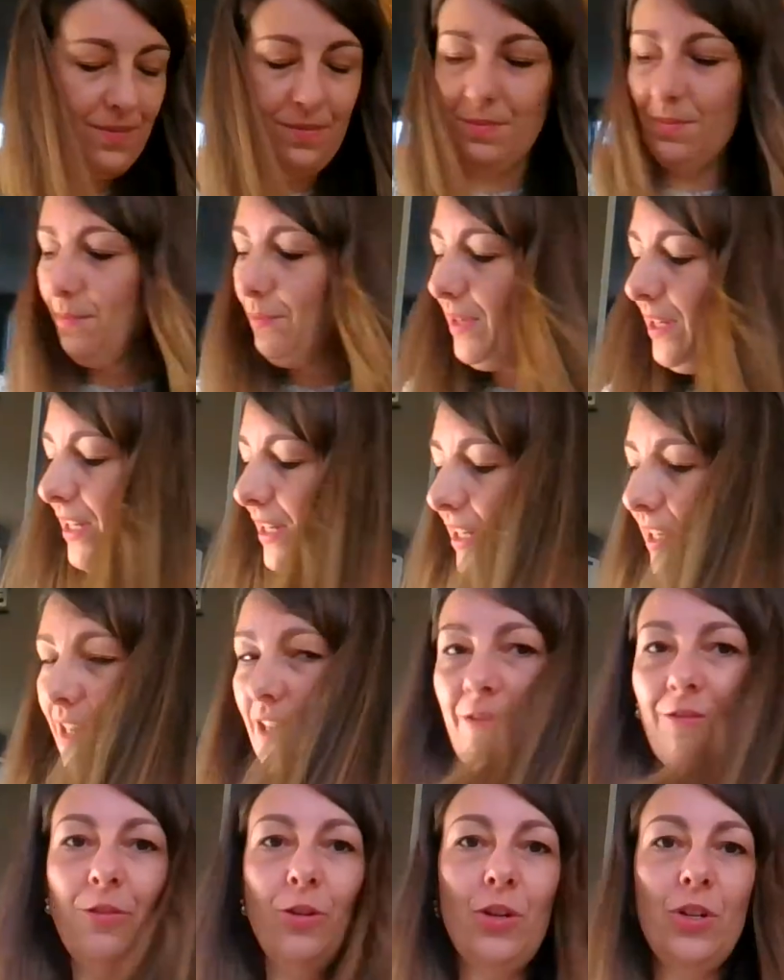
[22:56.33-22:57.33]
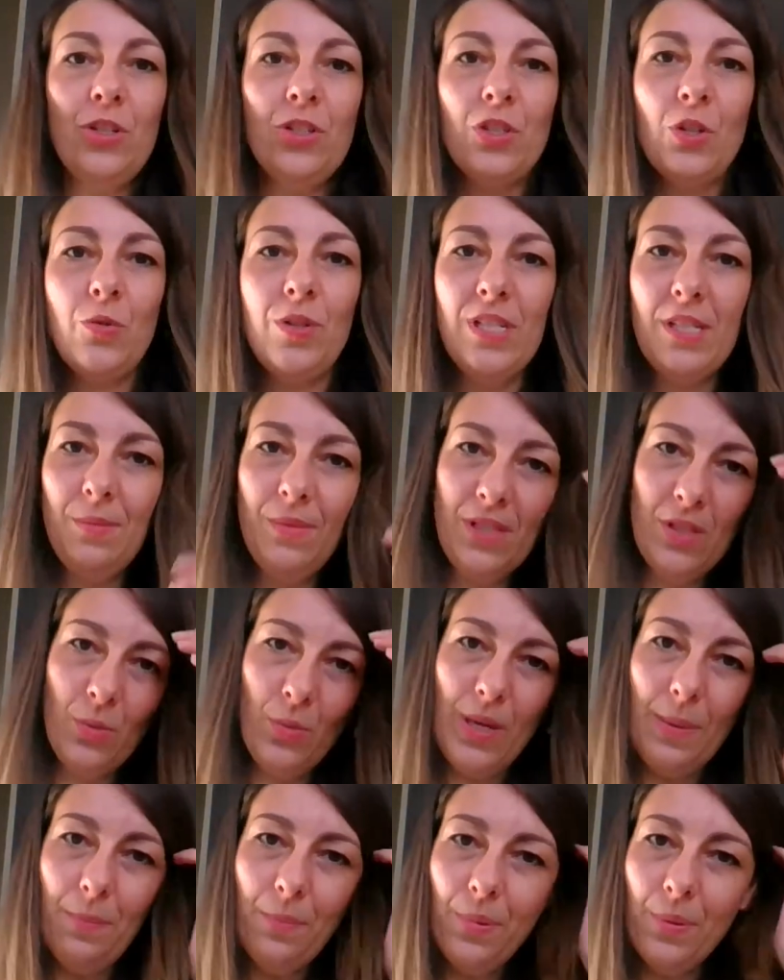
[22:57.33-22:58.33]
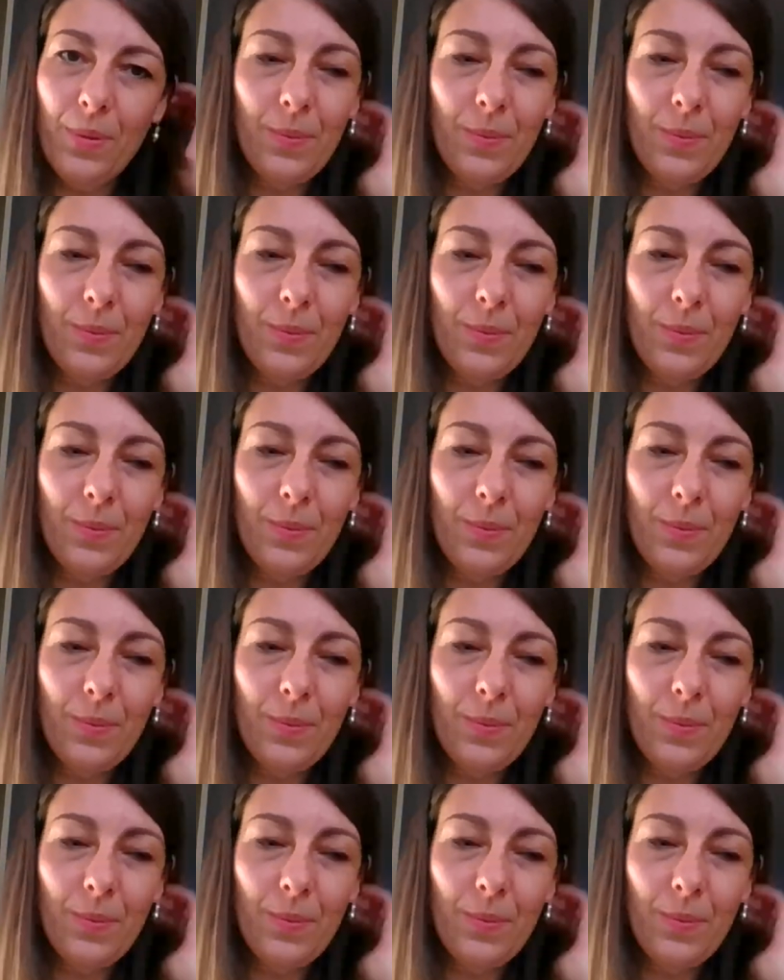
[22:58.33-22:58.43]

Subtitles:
My first Christmas whip.